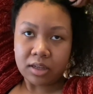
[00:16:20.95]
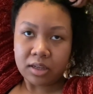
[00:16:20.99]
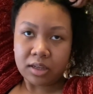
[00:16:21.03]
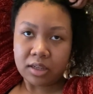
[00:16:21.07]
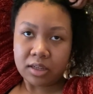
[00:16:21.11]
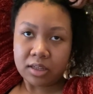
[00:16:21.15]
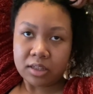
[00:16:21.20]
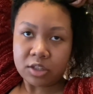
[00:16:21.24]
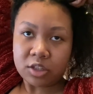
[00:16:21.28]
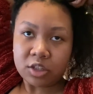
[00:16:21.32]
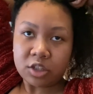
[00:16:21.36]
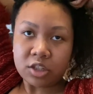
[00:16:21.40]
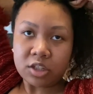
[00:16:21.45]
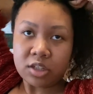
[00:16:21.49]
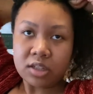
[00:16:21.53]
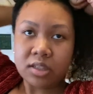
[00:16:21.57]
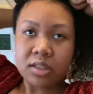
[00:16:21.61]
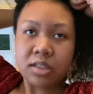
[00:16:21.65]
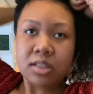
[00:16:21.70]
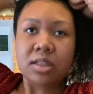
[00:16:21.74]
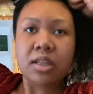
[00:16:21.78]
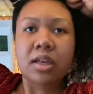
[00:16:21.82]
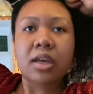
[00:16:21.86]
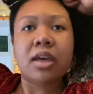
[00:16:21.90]
It's
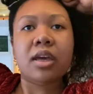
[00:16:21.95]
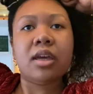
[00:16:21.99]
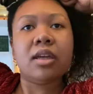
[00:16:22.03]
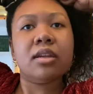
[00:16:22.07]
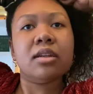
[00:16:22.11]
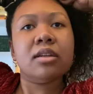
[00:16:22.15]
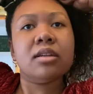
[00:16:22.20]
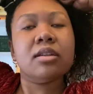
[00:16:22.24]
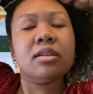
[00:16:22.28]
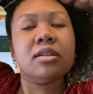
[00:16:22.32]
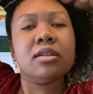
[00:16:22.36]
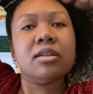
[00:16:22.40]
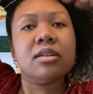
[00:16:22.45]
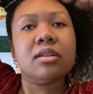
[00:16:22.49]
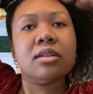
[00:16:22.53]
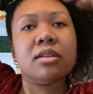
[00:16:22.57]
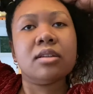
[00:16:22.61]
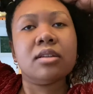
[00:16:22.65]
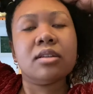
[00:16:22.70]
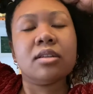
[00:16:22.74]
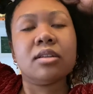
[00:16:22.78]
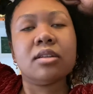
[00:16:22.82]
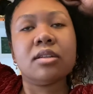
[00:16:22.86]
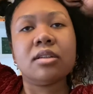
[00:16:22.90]
just that,
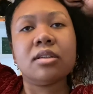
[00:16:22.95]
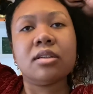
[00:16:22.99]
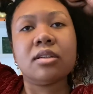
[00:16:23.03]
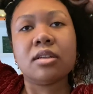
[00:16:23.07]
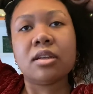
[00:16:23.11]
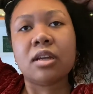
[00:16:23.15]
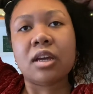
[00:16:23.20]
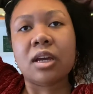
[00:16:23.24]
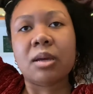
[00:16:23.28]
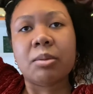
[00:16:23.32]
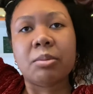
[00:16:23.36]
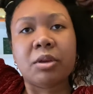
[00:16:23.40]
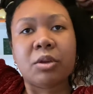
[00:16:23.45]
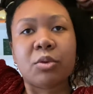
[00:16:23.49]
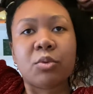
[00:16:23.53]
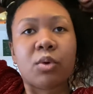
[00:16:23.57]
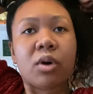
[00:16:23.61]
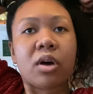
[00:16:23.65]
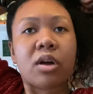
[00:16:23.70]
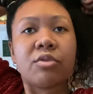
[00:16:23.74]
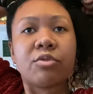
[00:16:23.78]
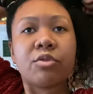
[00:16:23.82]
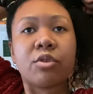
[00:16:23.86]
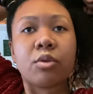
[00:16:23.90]
I mean,
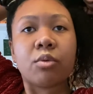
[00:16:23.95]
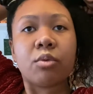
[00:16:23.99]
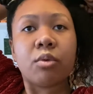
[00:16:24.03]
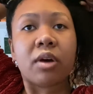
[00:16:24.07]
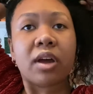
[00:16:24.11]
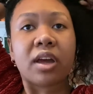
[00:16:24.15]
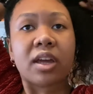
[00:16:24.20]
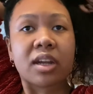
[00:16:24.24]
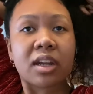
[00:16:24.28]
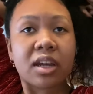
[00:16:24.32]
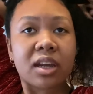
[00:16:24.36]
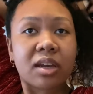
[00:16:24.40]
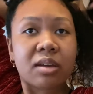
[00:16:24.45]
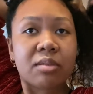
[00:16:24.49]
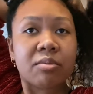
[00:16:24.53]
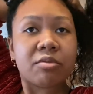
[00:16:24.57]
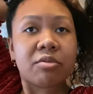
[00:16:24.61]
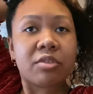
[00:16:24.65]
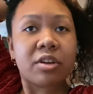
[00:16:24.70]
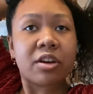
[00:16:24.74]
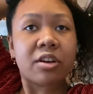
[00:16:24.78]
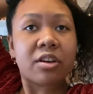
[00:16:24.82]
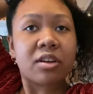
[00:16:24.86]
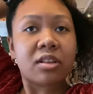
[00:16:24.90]
for one, I am
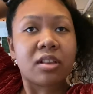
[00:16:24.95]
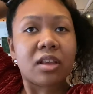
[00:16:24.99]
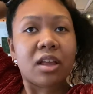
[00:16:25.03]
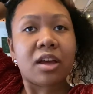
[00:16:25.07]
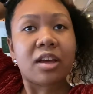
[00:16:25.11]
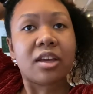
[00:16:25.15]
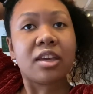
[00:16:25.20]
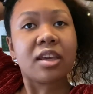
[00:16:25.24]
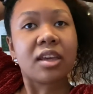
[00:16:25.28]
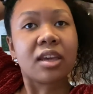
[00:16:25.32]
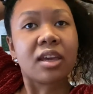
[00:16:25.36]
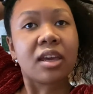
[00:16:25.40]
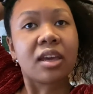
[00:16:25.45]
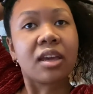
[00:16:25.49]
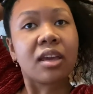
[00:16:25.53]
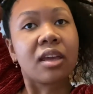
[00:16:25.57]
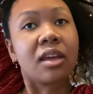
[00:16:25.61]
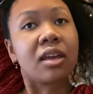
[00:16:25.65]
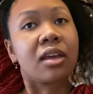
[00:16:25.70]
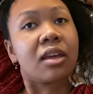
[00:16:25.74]
very lucky